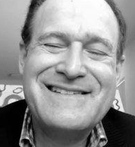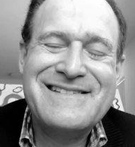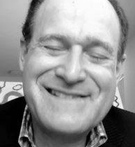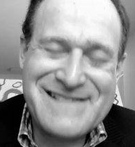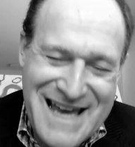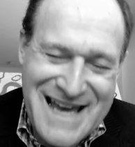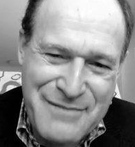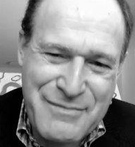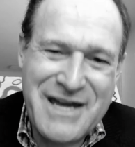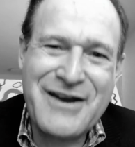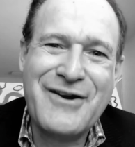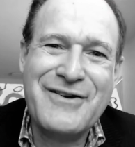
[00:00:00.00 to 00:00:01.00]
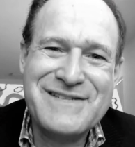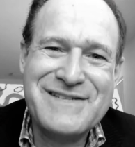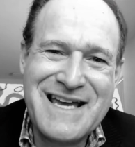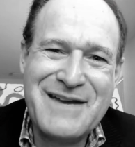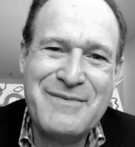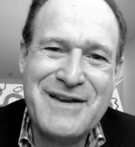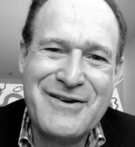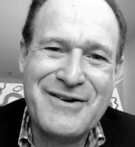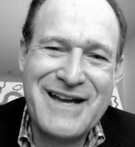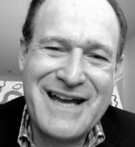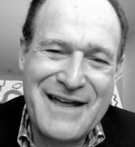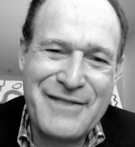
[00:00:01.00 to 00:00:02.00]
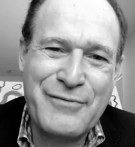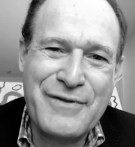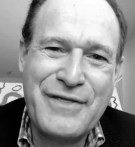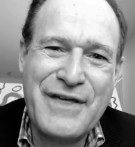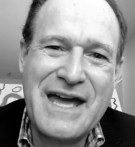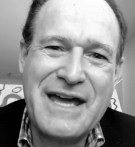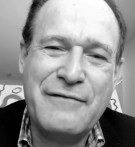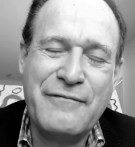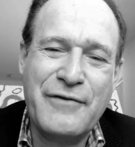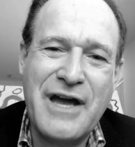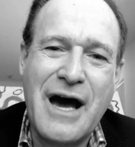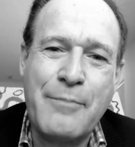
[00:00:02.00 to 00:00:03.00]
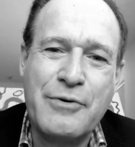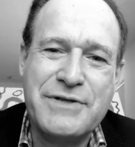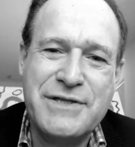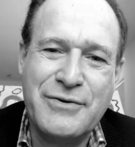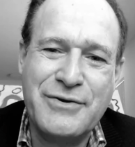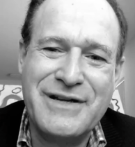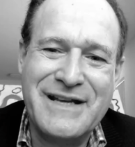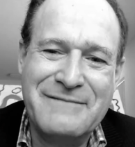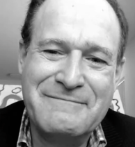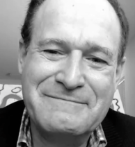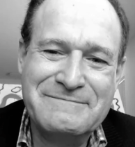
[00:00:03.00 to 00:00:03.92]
Same here, okay. Catherine. Thank you for the opportunity.